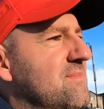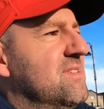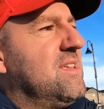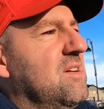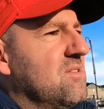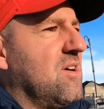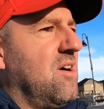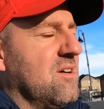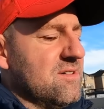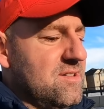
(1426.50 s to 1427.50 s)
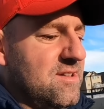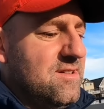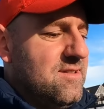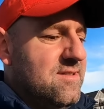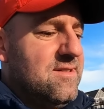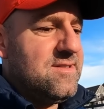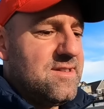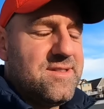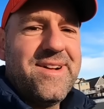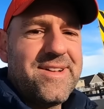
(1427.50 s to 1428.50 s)
steal cars.
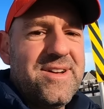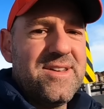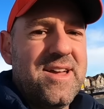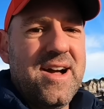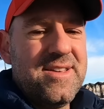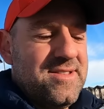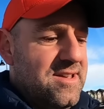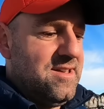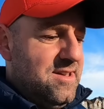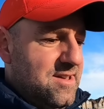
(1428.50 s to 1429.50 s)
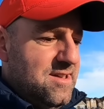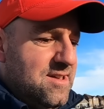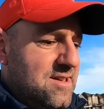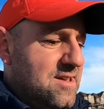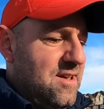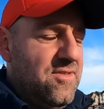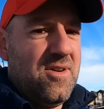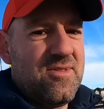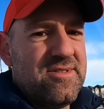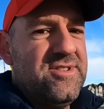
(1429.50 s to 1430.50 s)
It's not good, guys. Have you
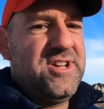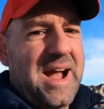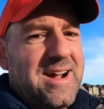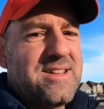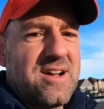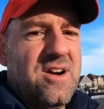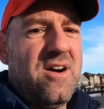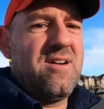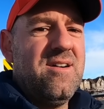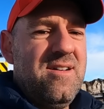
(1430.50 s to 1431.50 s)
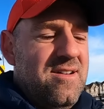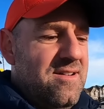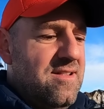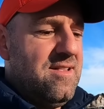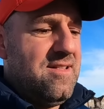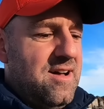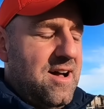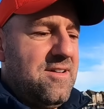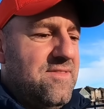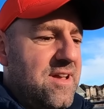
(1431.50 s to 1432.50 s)
ever jacked a car?
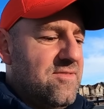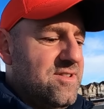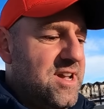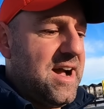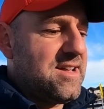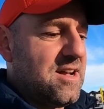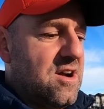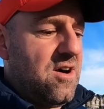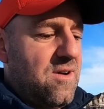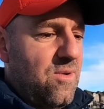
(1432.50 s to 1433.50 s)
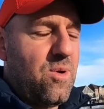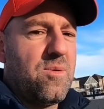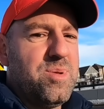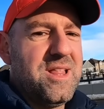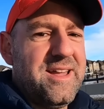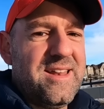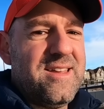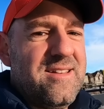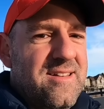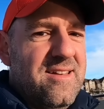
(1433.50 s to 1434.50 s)
I've never jacked a car or a plane.
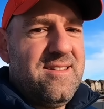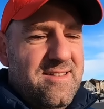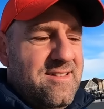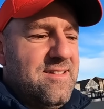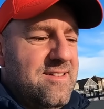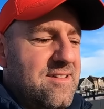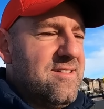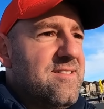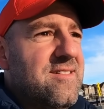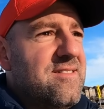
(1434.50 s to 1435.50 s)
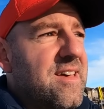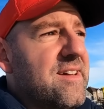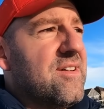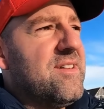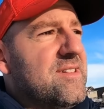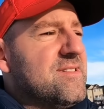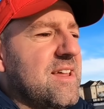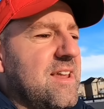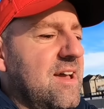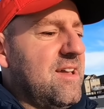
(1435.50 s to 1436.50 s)
Thank goodness,
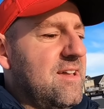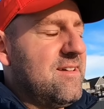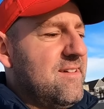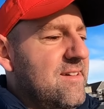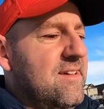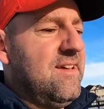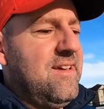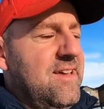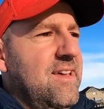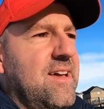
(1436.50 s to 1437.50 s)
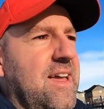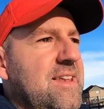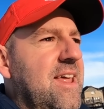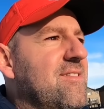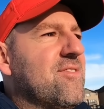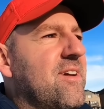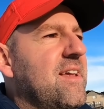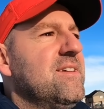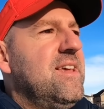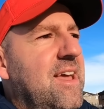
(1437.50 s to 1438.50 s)
and I I never
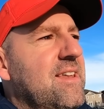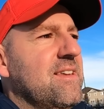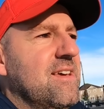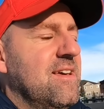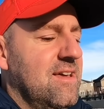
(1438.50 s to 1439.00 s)
intend